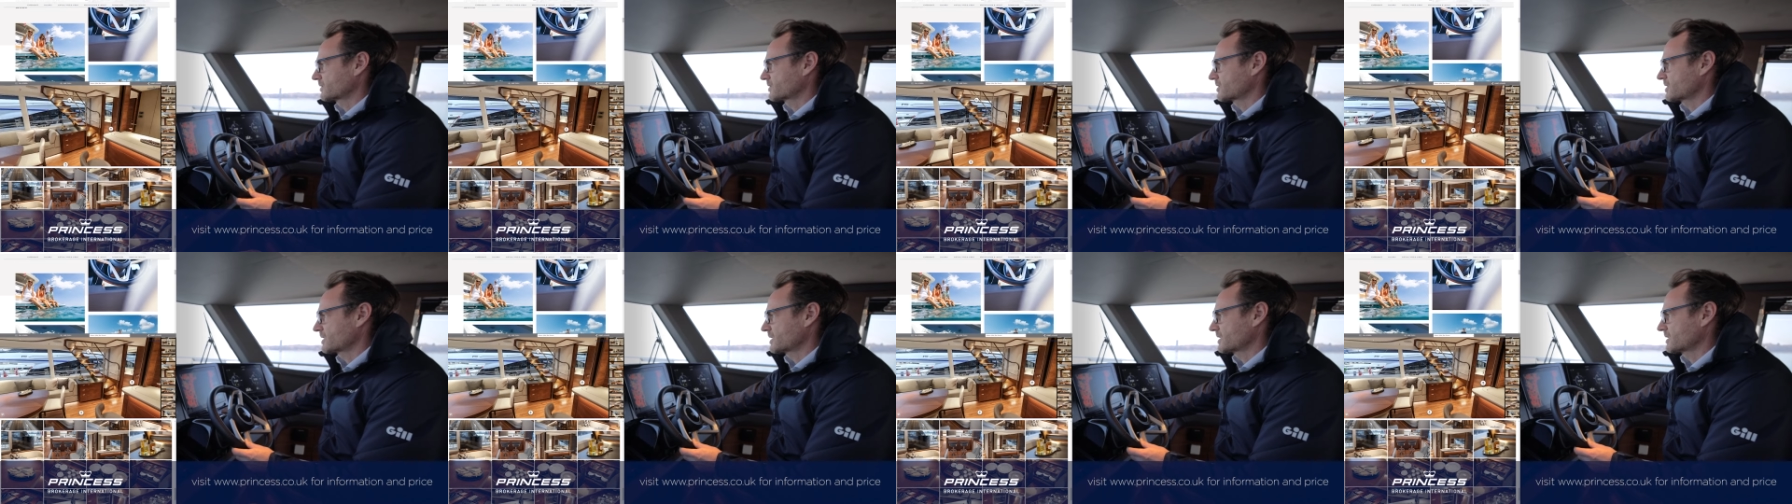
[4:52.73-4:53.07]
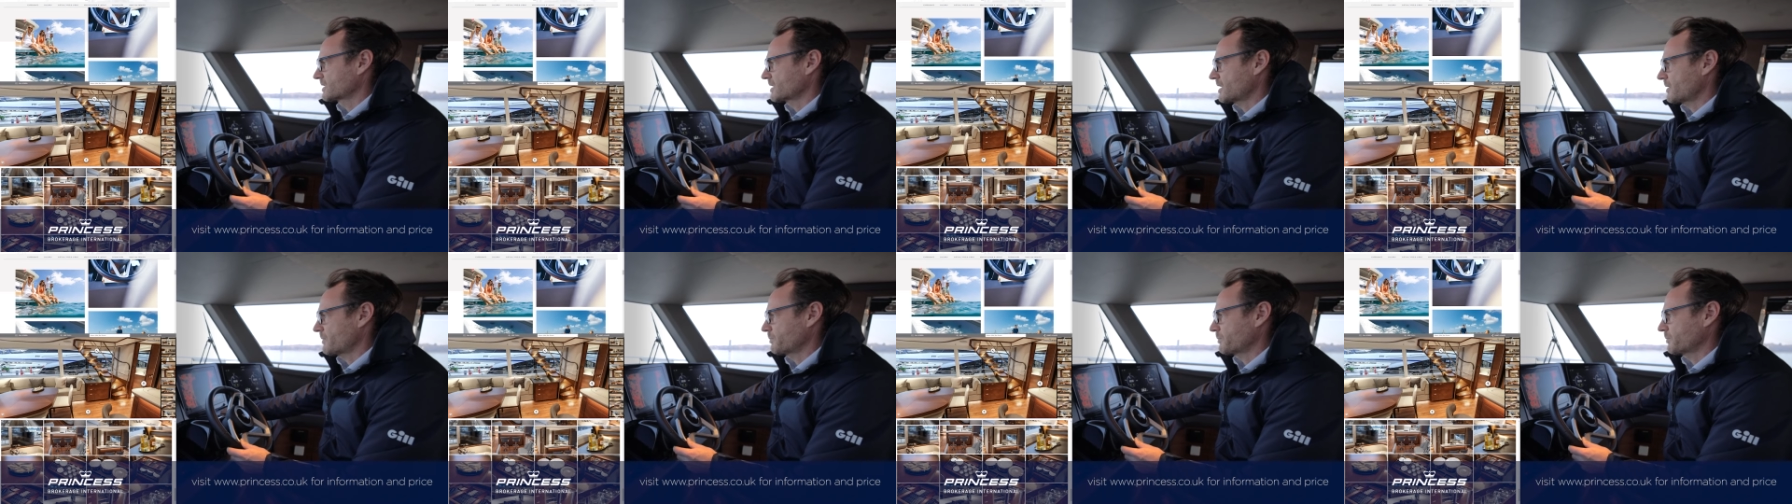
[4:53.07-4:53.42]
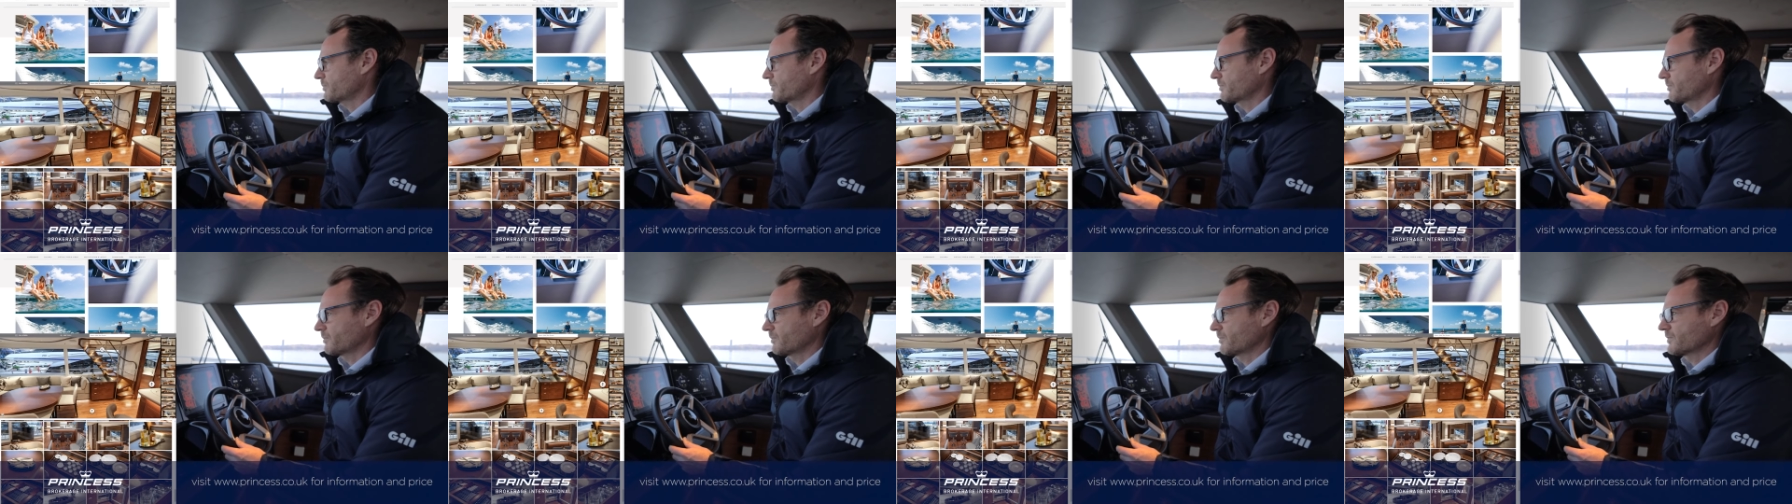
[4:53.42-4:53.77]
She's not
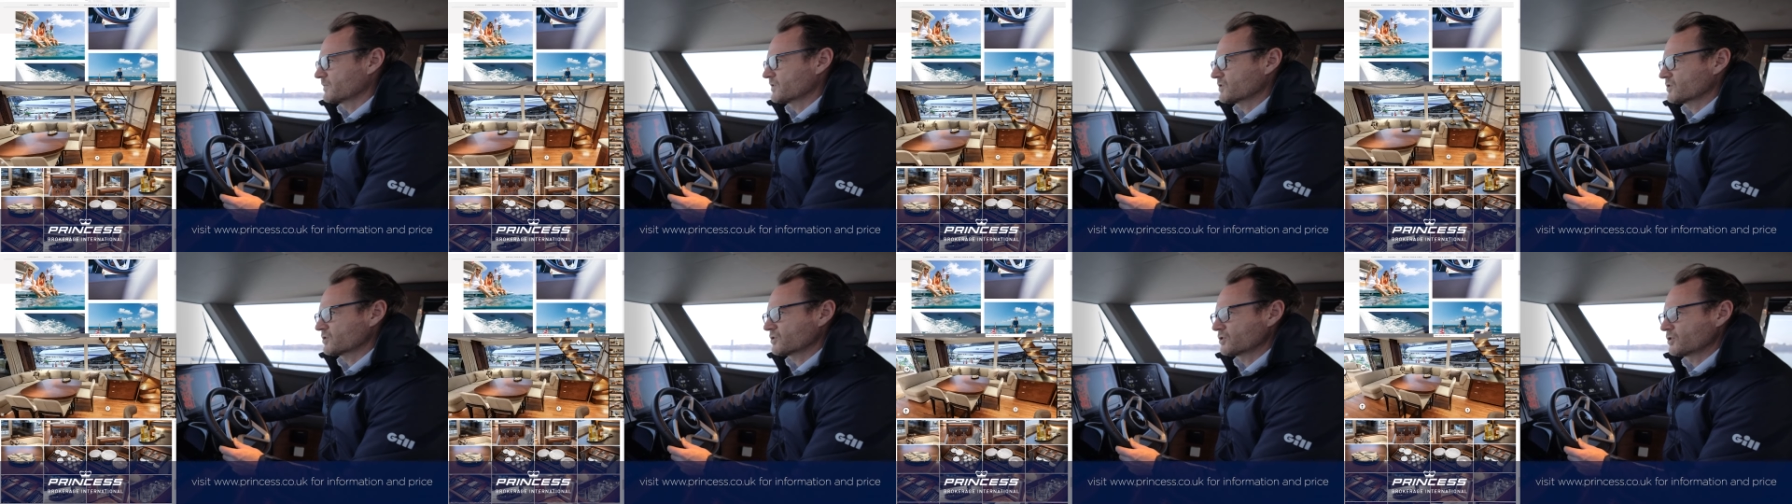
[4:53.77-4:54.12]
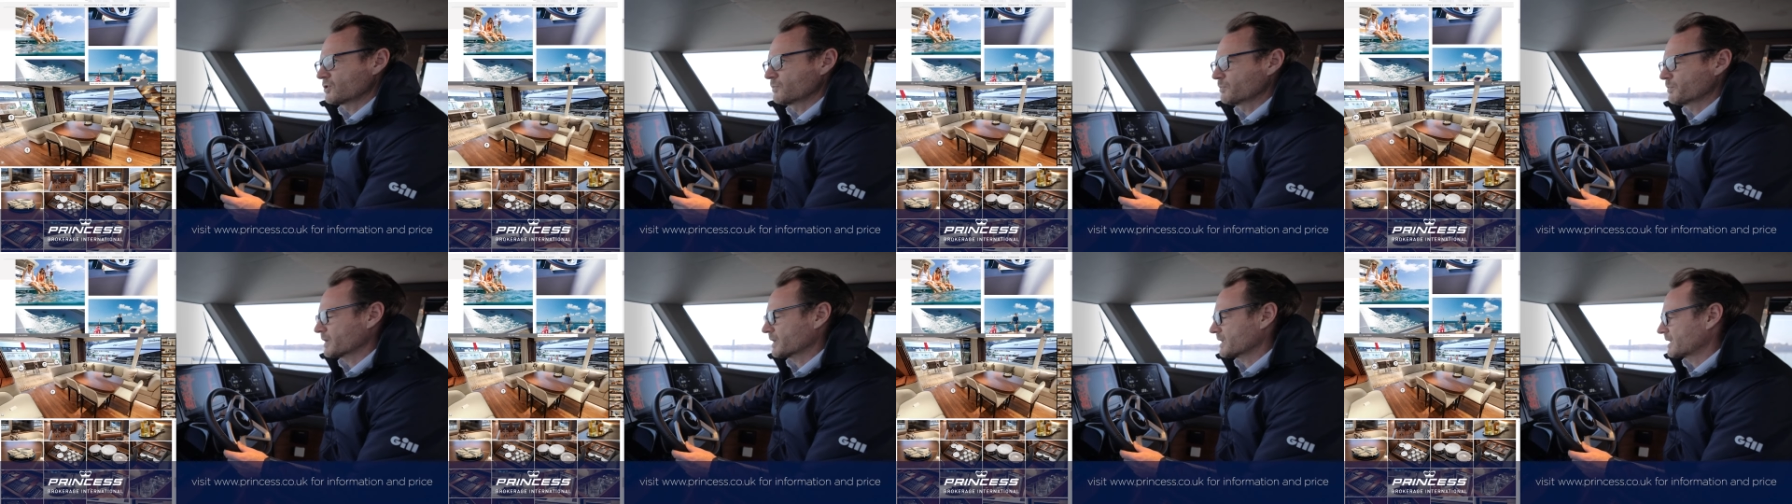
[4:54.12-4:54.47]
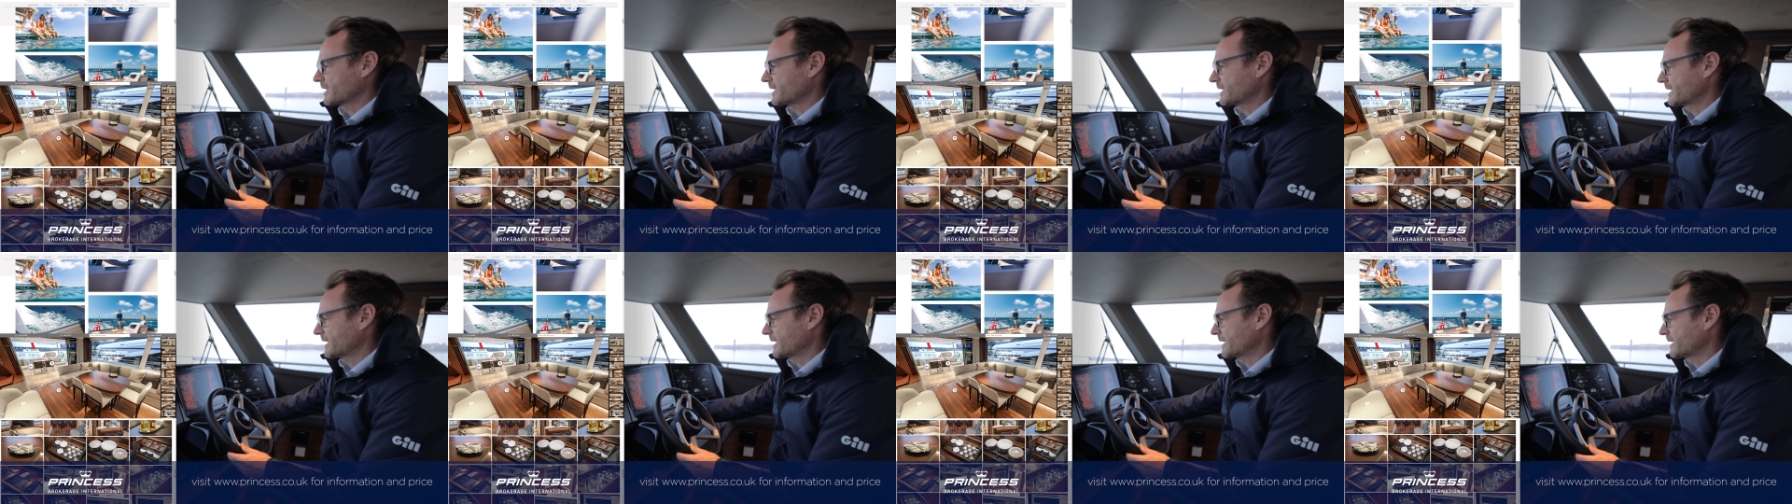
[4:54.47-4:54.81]
super
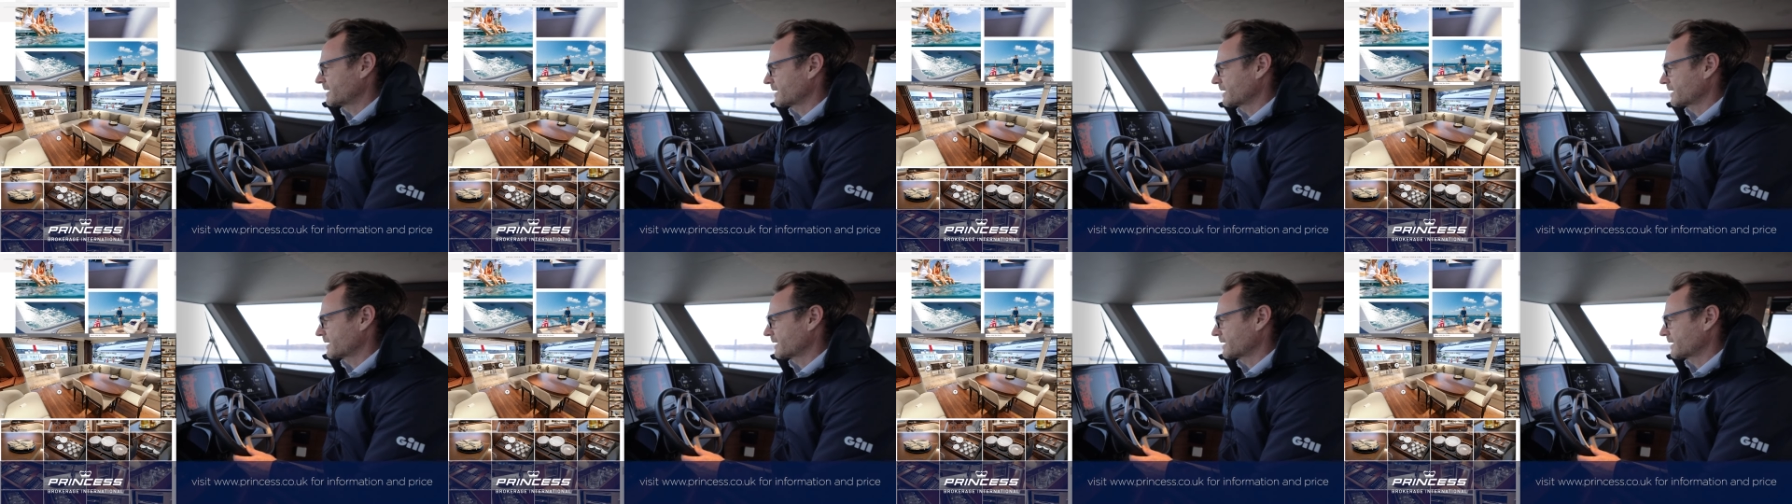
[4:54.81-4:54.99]
clean